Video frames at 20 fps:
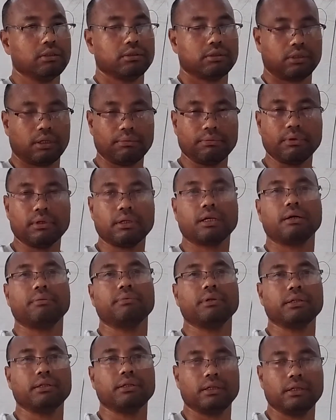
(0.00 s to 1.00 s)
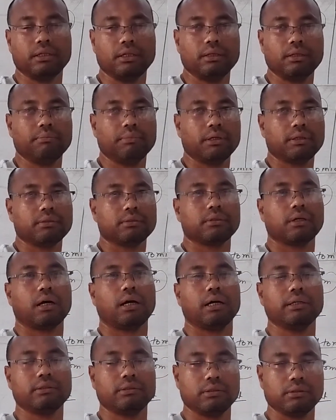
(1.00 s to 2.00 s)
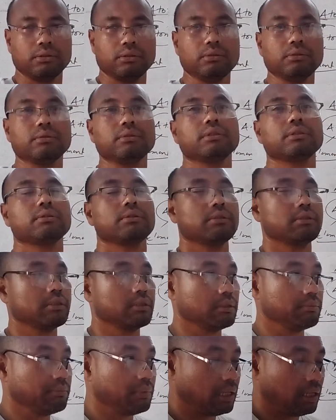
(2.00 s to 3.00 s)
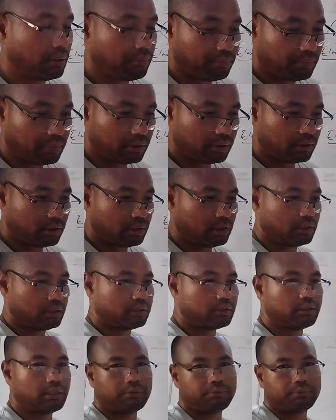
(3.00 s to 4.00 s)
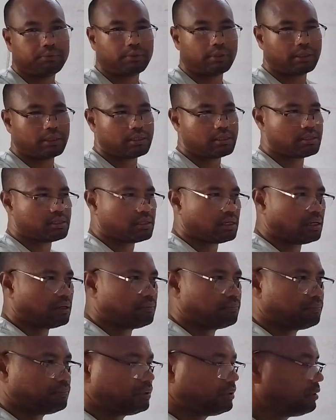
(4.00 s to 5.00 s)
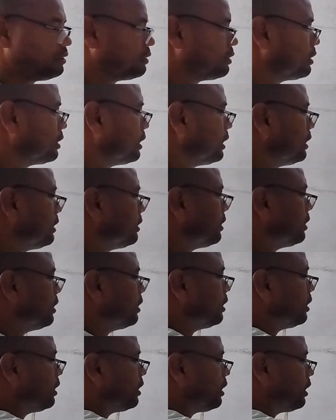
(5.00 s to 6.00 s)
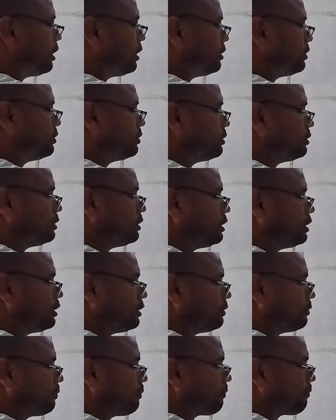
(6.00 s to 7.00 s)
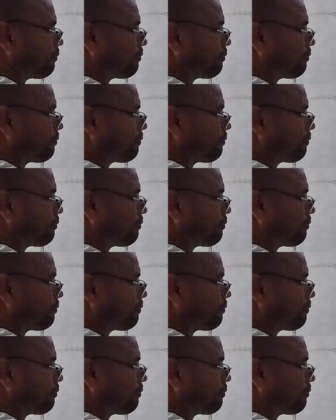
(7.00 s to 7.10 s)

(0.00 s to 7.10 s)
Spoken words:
some common elements I think you could remember. Say for example, right? Hydrogen.